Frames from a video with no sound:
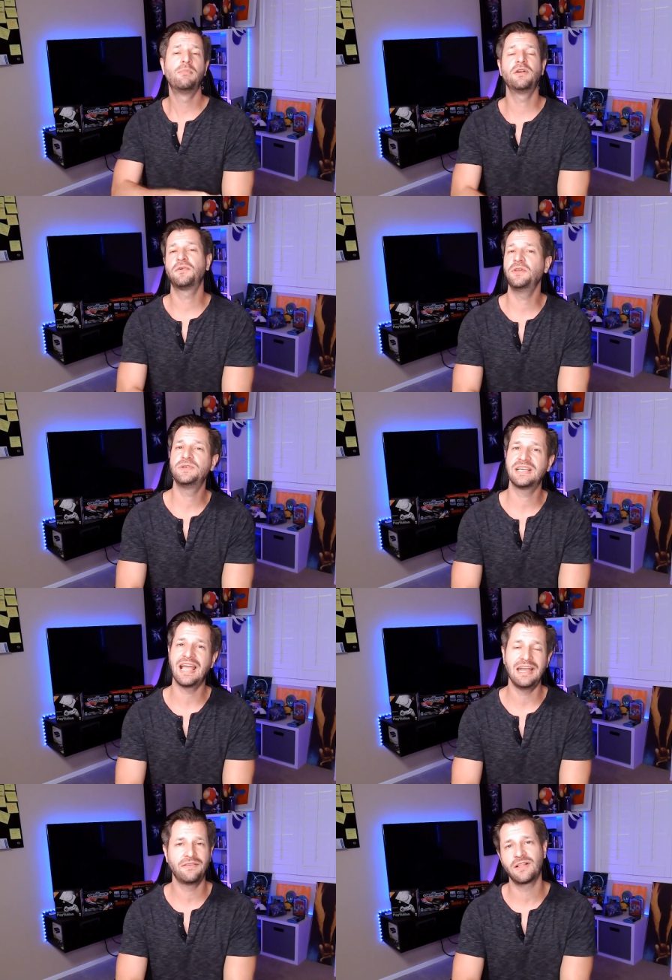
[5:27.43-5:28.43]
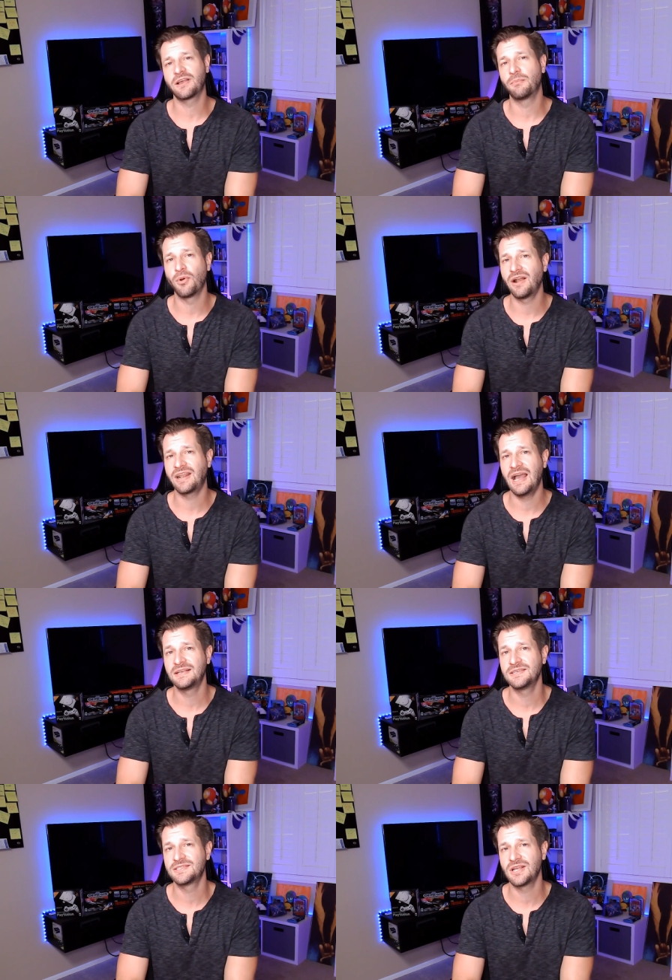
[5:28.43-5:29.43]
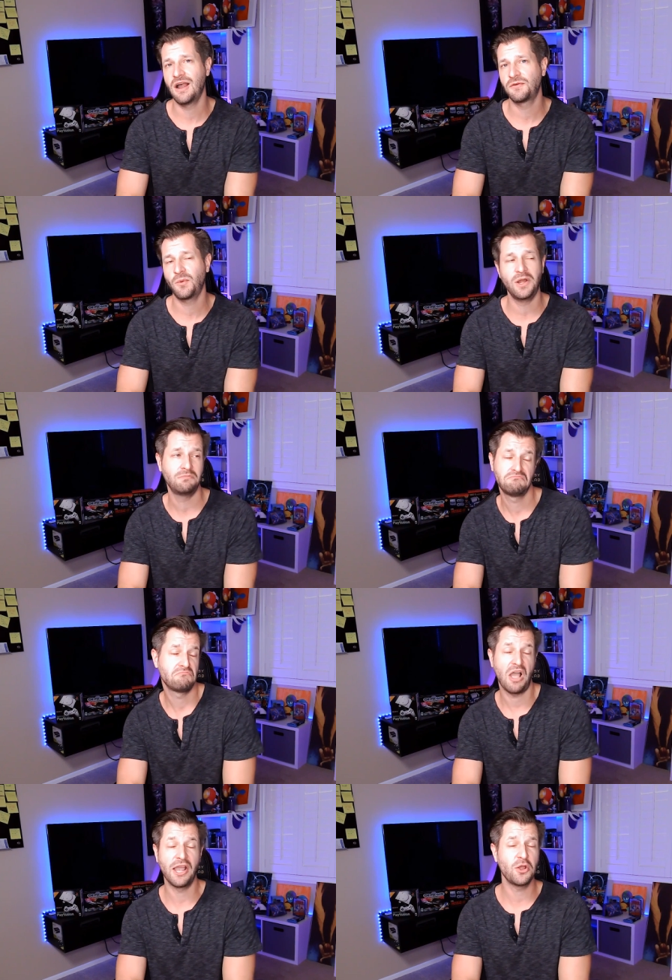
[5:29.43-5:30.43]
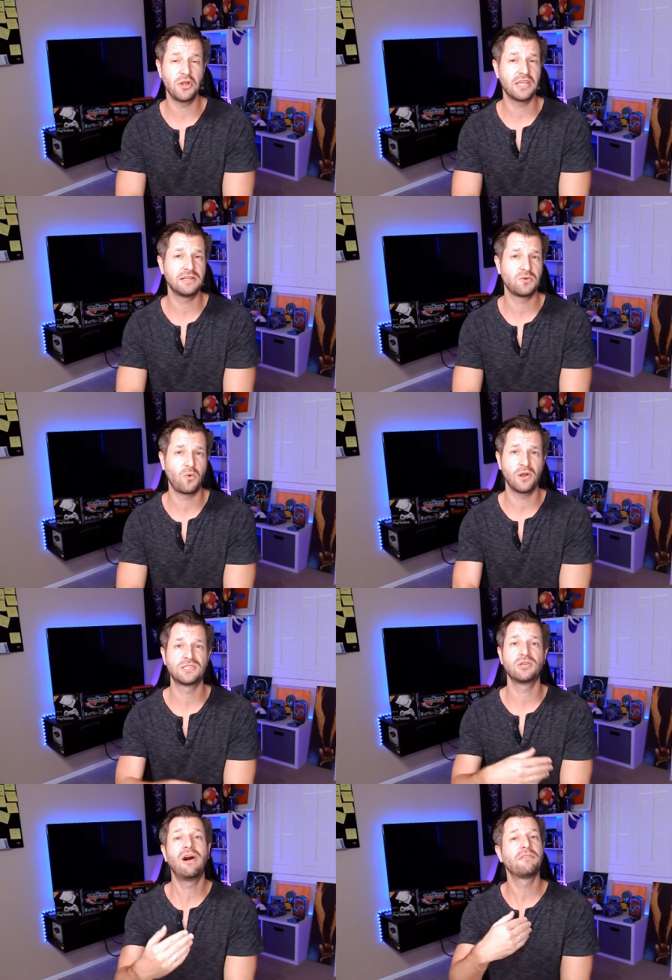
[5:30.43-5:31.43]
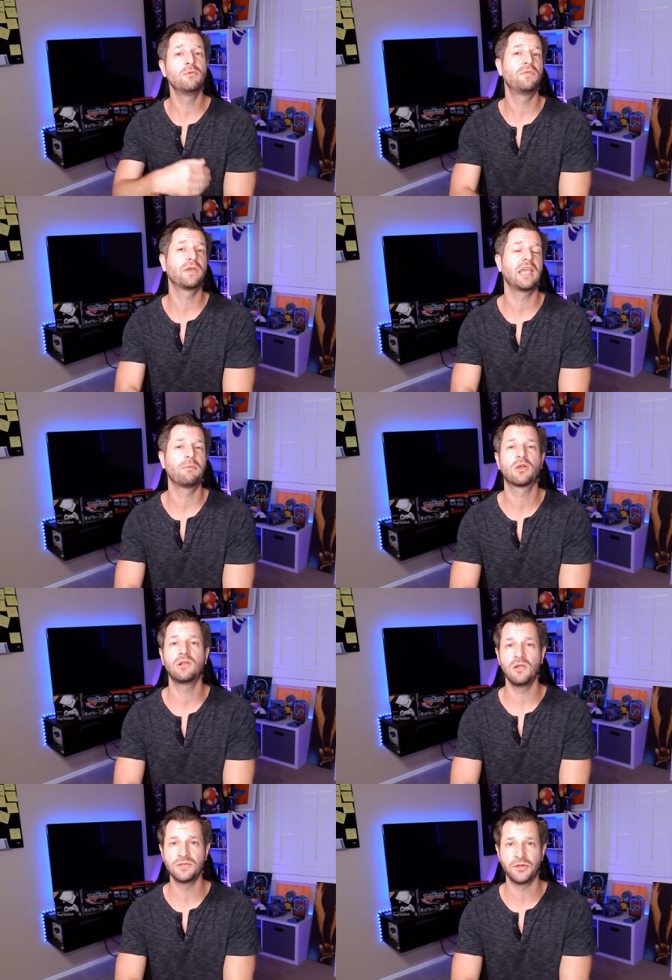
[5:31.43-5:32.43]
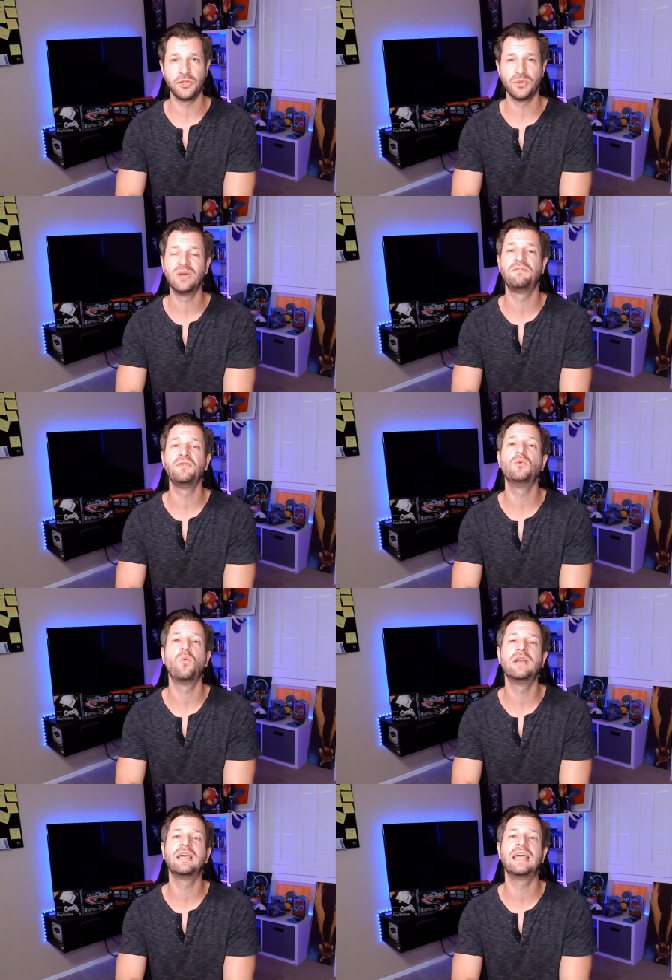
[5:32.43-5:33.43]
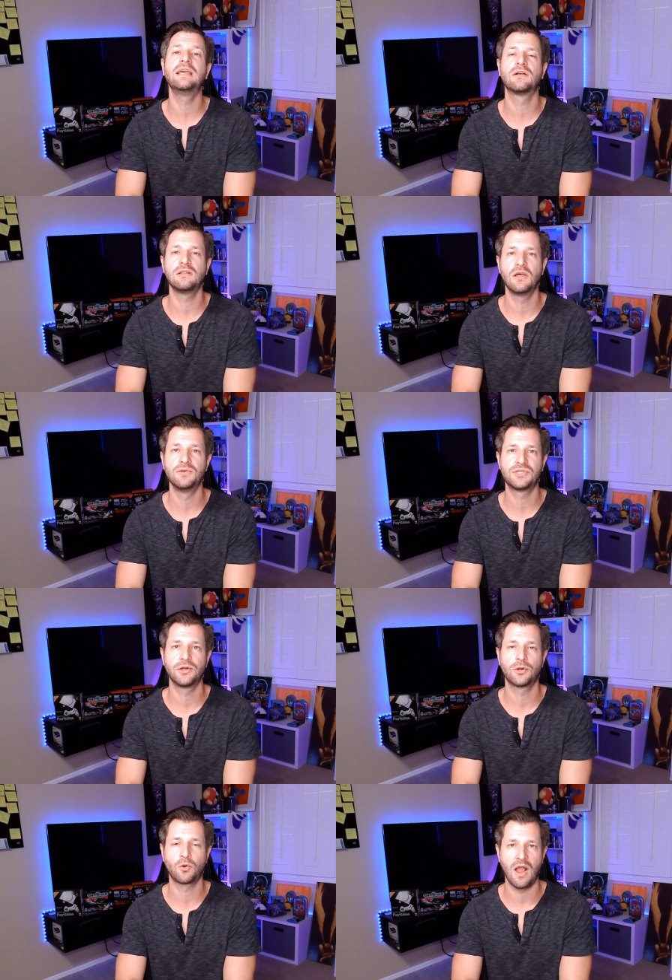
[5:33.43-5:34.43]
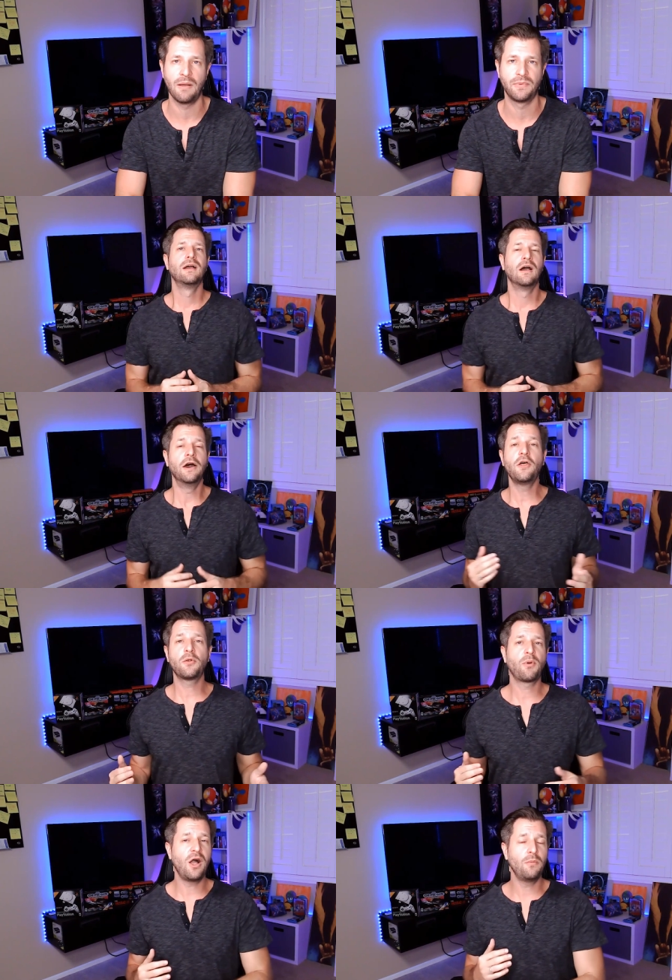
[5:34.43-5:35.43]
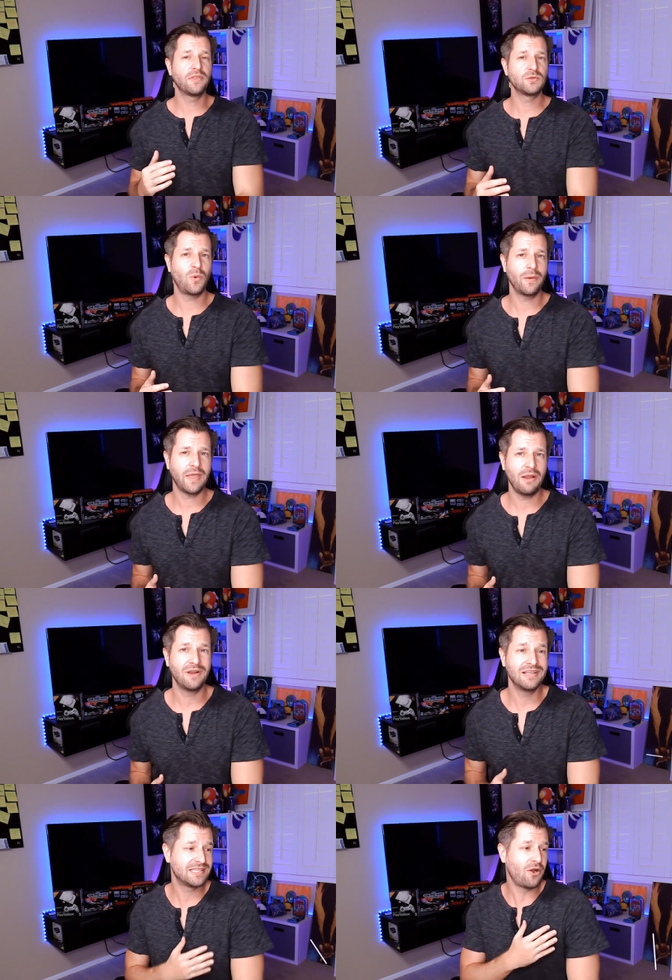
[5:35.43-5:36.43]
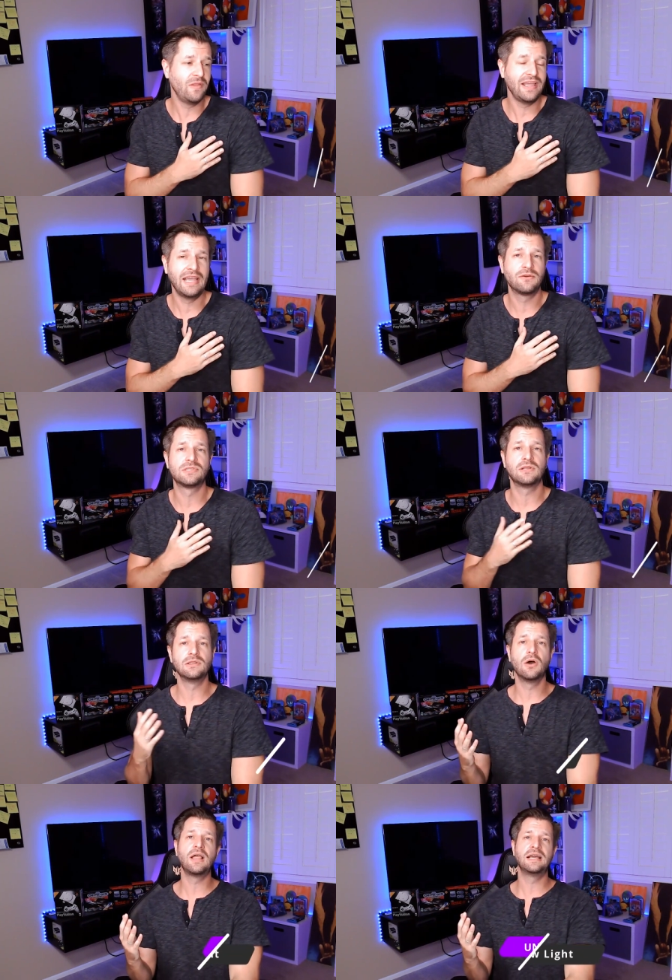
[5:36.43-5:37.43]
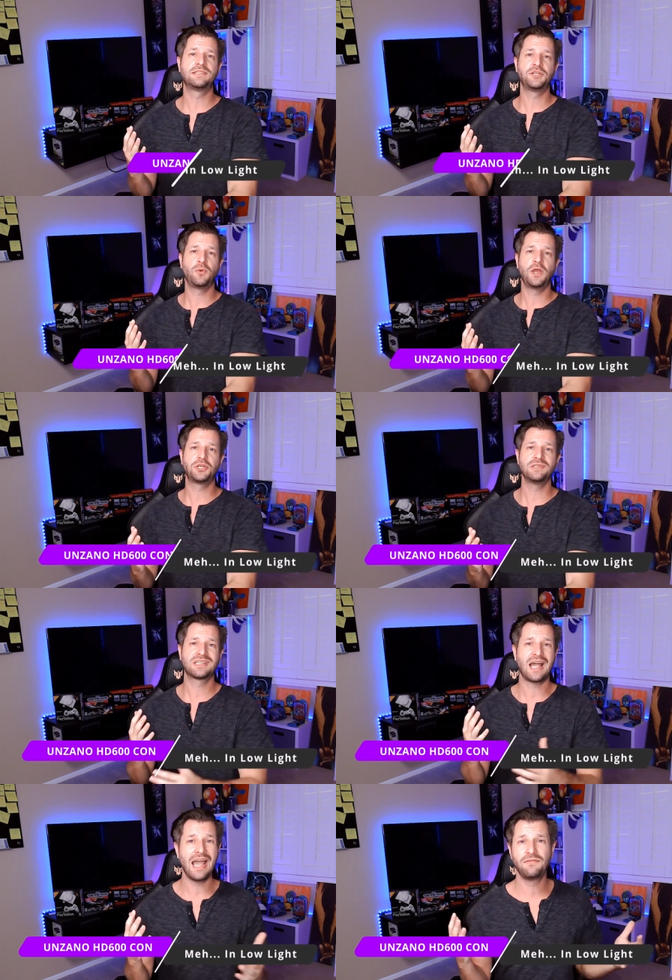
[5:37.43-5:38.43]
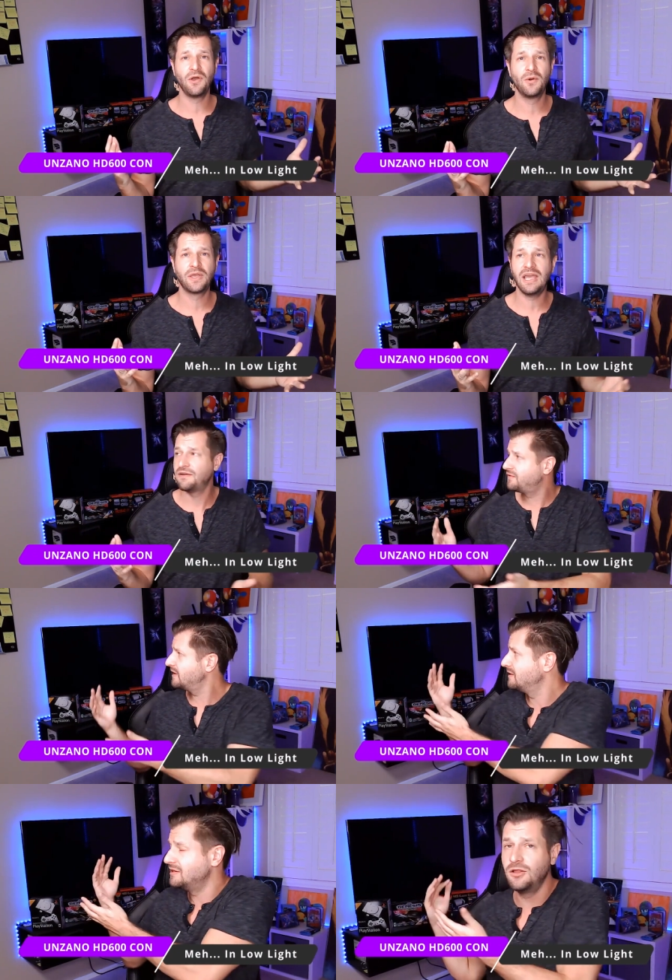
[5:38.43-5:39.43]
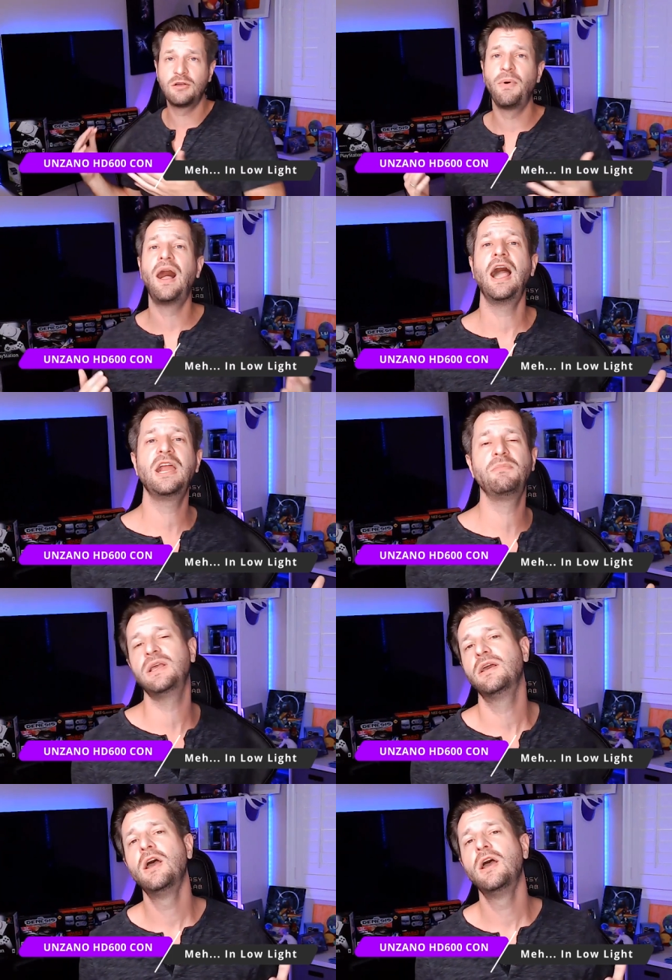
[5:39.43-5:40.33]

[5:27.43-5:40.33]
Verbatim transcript: but if you're using anything like a broadcasting software, I couldn't get it to work, so you'll have to move the camera closer to you if you want a closer crop. Another problem with this web camera is it only handles low light situations kind of okay. If you look behind me,